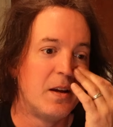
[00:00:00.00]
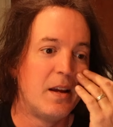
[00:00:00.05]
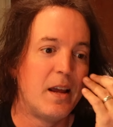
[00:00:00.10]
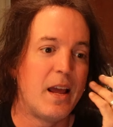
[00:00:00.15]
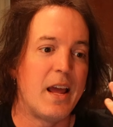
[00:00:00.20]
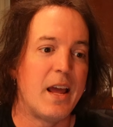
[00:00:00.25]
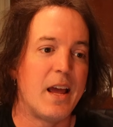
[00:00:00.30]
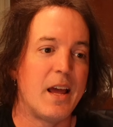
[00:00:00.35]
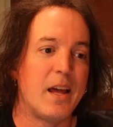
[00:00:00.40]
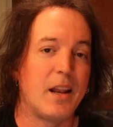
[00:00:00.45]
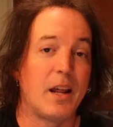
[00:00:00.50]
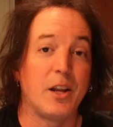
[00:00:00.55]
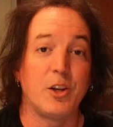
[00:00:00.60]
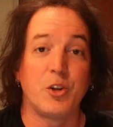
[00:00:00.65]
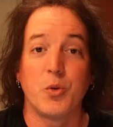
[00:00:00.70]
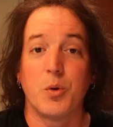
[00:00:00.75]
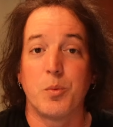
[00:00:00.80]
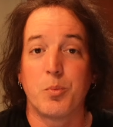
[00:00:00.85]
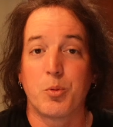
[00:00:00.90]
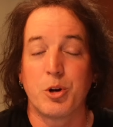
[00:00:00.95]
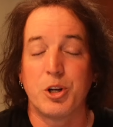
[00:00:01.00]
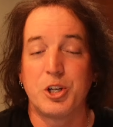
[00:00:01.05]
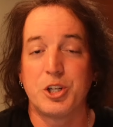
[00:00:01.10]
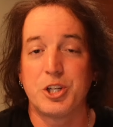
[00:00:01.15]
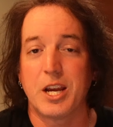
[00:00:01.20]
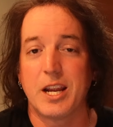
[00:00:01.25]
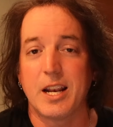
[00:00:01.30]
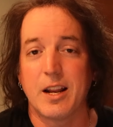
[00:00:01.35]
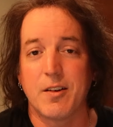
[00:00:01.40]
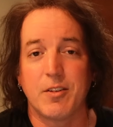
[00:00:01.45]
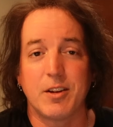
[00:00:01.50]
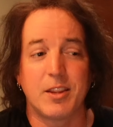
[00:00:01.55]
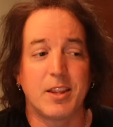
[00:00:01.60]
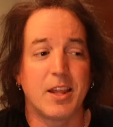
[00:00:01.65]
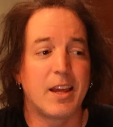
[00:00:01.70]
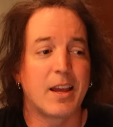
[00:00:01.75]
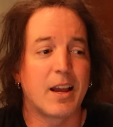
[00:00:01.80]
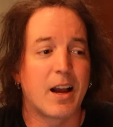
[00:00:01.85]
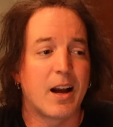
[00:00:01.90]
And I do appreciate everything.